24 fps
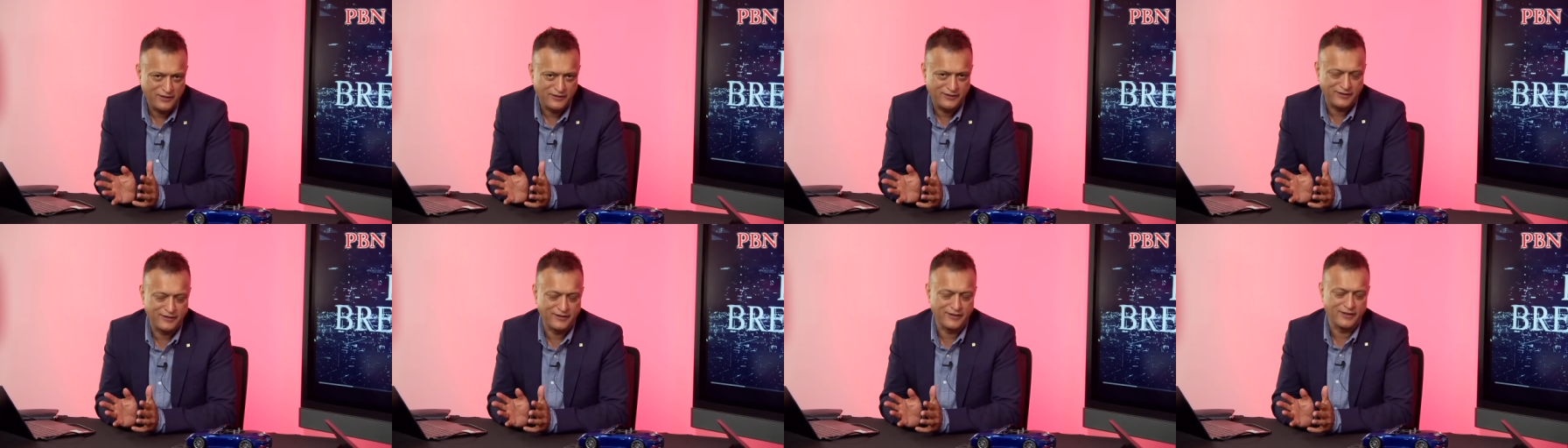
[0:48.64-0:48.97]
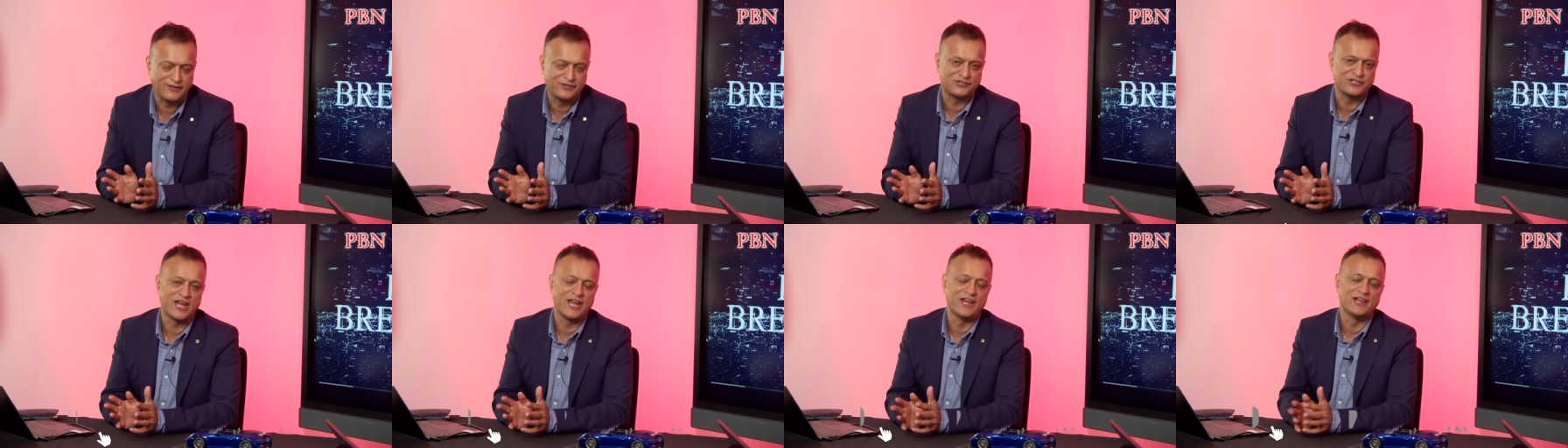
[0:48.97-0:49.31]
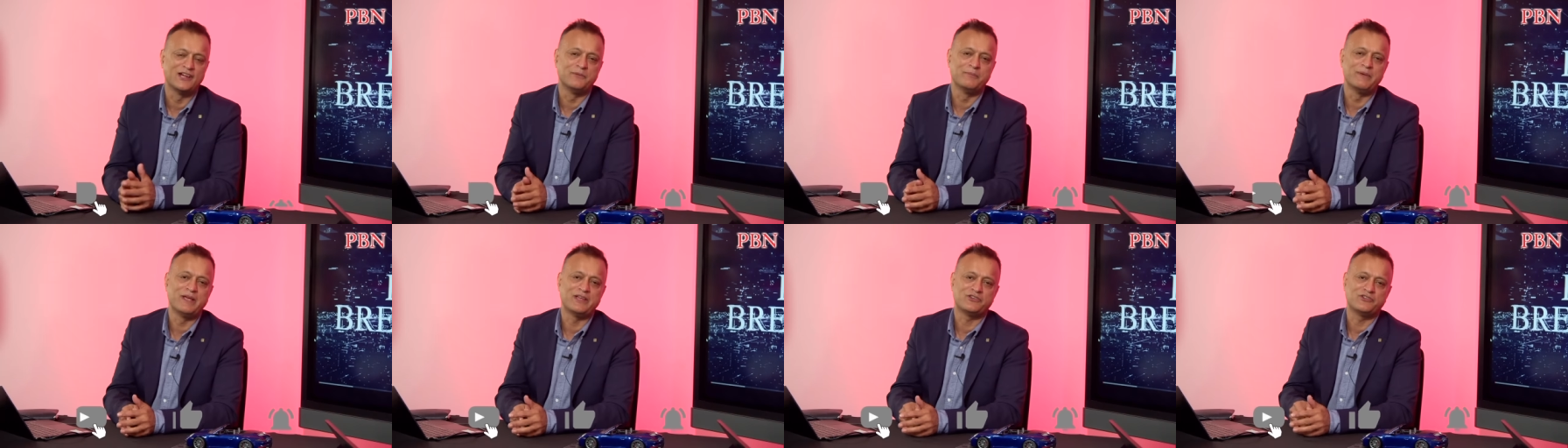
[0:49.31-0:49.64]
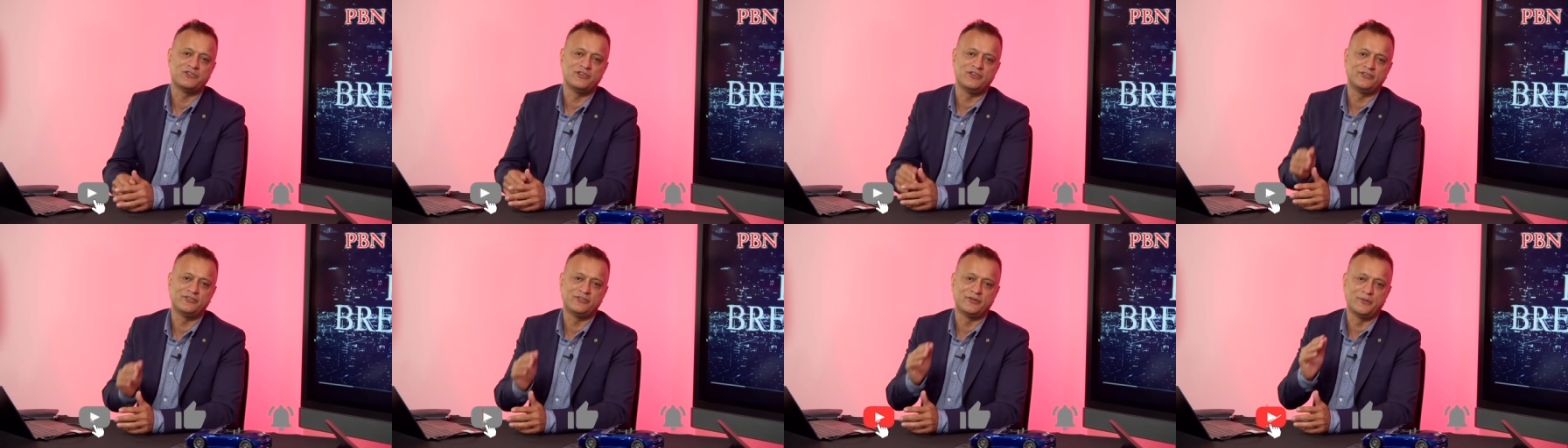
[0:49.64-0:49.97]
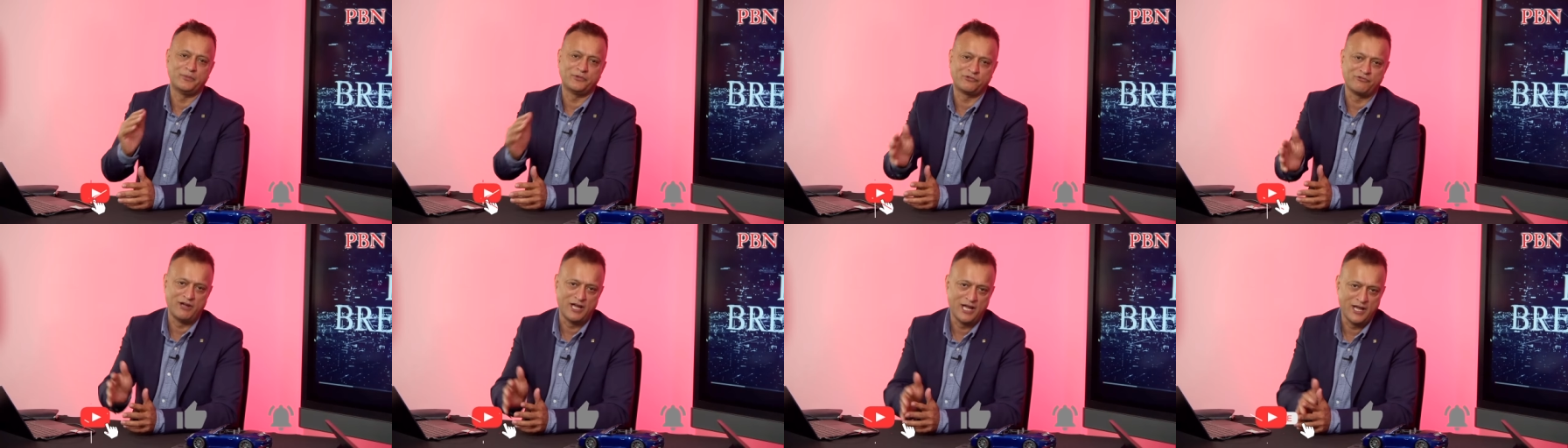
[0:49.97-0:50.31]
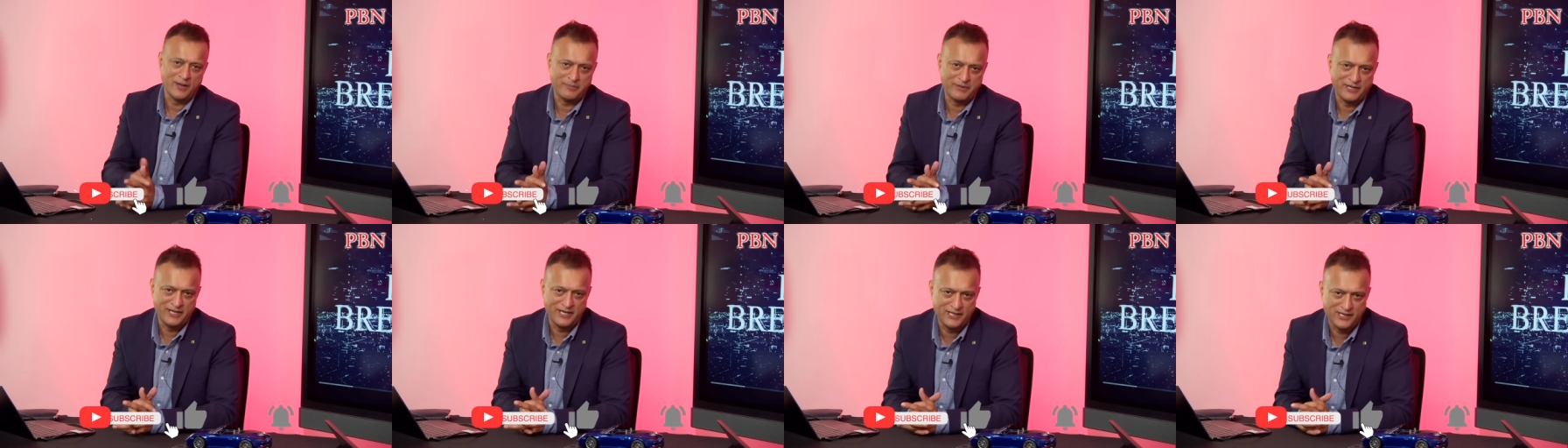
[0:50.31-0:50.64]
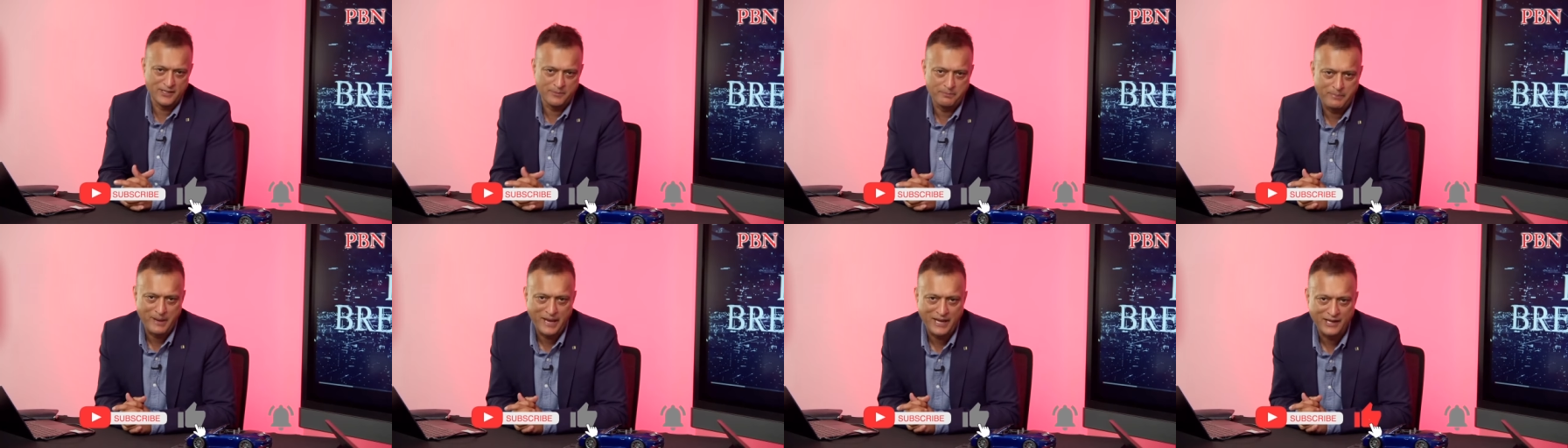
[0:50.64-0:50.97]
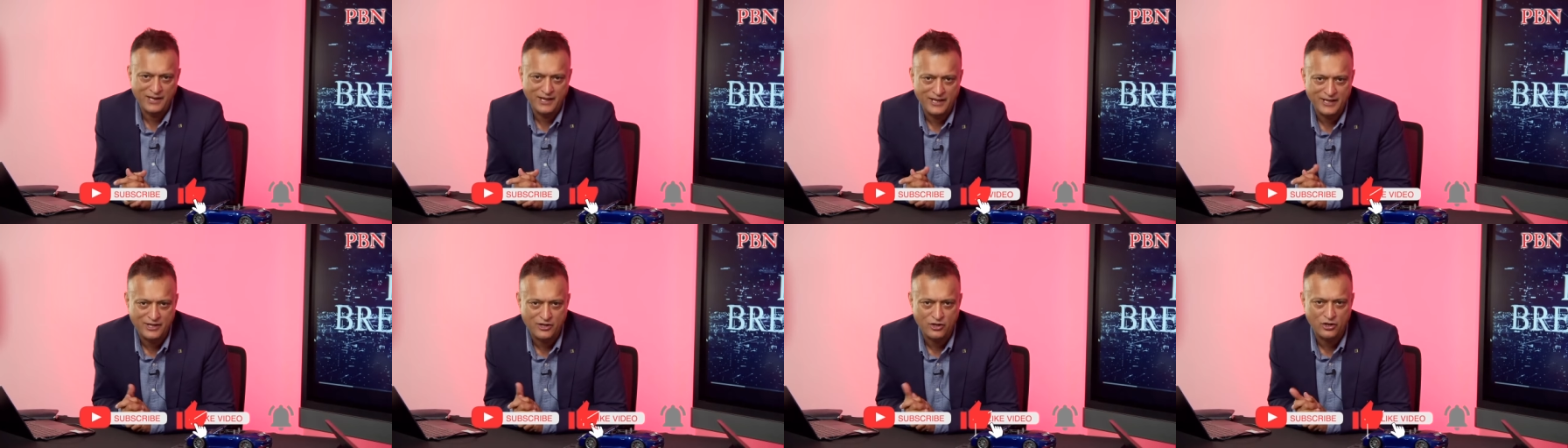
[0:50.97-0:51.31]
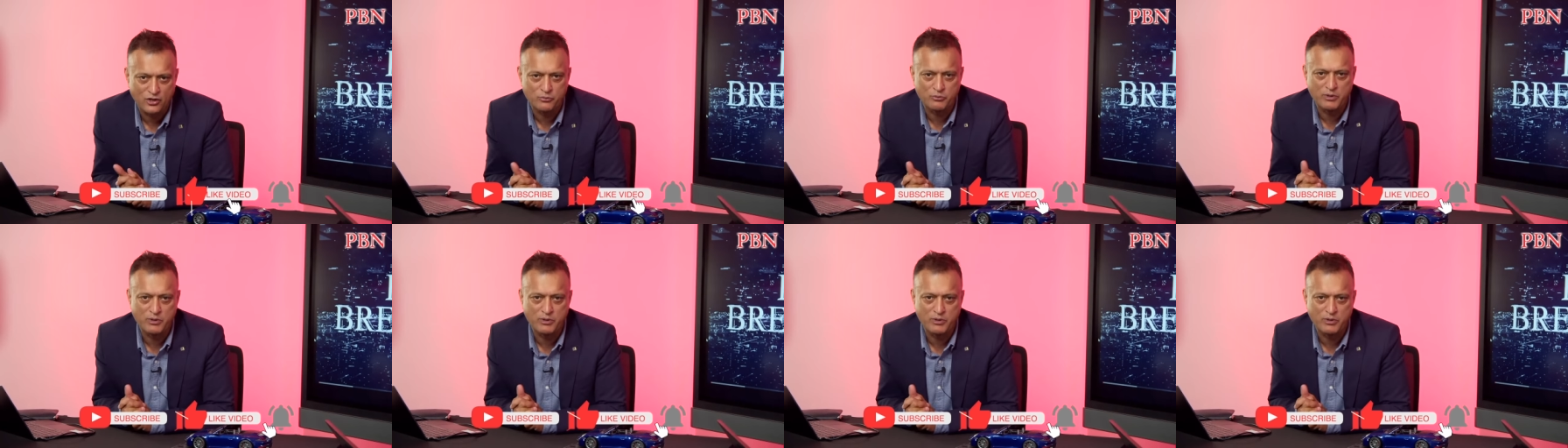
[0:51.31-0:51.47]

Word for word: to this channel, make sure you subscribe and hit the bell icon.